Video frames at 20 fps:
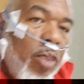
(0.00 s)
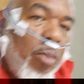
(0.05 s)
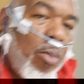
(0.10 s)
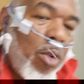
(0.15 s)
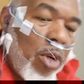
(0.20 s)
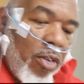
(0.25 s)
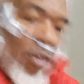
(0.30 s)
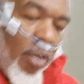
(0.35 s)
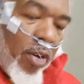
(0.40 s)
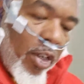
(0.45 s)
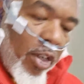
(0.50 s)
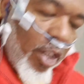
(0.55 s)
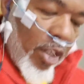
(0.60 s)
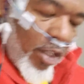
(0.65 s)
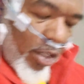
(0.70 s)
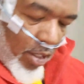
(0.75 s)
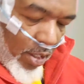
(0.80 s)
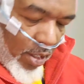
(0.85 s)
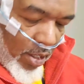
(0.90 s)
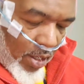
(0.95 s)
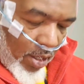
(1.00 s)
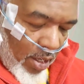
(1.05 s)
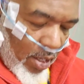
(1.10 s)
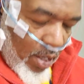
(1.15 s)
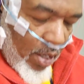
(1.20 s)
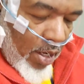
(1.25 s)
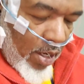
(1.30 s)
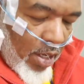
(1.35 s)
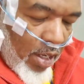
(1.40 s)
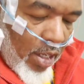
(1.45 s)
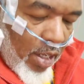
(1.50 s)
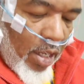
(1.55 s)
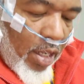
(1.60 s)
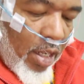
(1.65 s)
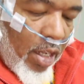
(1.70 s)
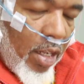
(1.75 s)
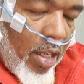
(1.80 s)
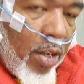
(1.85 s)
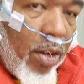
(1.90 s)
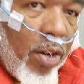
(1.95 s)
if Braveheart can,
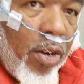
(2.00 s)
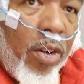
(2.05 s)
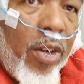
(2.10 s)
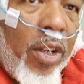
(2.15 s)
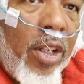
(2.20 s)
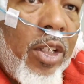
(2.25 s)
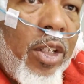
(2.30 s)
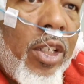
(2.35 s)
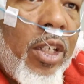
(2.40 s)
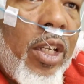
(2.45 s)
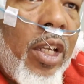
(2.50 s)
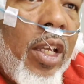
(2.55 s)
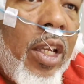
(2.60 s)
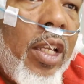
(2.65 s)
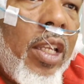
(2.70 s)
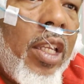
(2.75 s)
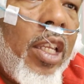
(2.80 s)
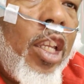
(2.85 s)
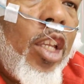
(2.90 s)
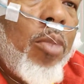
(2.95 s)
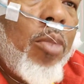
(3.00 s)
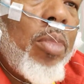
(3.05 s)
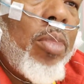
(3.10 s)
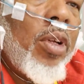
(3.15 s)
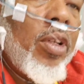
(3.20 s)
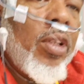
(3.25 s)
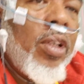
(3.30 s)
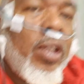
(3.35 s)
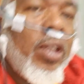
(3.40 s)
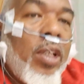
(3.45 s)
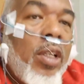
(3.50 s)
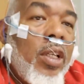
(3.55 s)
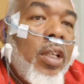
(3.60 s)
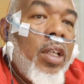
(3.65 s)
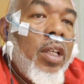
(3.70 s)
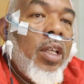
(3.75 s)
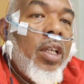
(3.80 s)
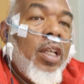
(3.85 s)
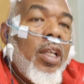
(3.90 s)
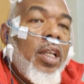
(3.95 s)
can earn his uh, keep.
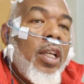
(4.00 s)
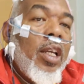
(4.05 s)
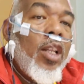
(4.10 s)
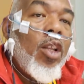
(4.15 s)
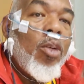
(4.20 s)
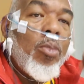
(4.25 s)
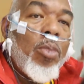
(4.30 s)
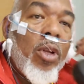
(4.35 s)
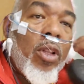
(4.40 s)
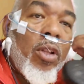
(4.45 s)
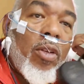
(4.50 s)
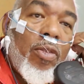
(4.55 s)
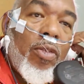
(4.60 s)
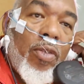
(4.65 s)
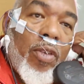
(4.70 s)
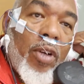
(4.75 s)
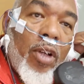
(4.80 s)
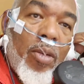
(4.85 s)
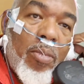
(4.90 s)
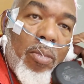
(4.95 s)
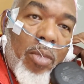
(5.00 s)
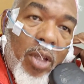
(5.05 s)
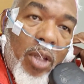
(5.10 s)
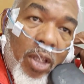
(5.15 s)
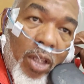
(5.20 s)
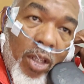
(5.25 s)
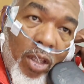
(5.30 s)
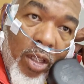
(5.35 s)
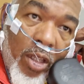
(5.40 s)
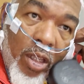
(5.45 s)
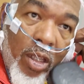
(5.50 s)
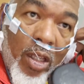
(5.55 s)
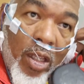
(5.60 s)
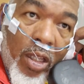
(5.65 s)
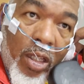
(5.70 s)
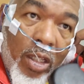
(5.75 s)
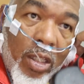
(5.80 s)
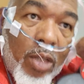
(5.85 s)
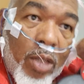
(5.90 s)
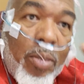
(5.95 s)
Hello, brother, from...
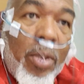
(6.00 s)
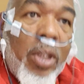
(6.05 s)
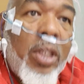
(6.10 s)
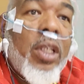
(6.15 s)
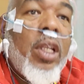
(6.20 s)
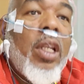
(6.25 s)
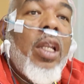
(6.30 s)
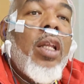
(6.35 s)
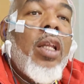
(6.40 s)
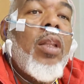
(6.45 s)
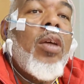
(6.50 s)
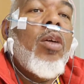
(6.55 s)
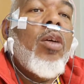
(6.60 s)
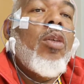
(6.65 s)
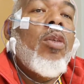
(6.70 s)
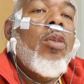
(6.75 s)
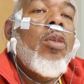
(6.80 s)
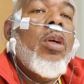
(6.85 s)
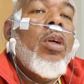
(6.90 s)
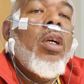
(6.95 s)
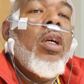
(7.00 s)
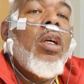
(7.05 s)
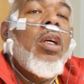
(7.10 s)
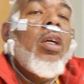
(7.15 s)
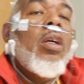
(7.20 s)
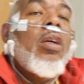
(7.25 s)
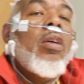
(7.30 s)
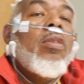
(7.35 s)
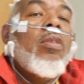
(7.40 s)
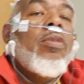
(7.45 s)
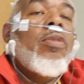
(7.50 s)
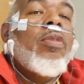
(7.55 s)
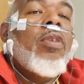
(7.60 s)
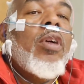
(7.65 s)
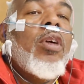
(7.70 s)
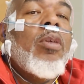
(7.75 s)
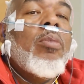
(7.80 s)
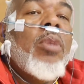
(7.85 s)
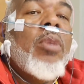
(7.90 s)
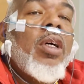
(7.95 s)
Somebody said hello
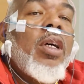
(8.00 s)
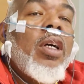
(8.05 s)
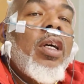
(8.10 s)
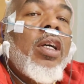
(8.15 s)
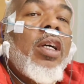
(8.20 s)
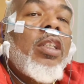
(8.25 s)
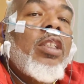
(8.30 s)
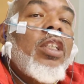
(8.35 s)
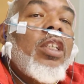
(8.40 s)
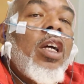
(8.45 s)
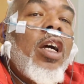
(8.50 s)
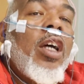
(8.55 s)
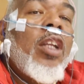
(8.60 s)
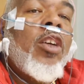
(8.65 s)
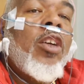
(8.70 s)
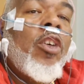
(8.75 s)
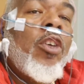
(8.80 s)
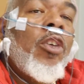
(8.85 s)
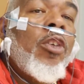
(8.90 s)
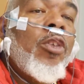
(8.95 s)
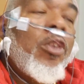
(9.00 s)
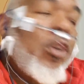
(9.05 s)
from uh, Jono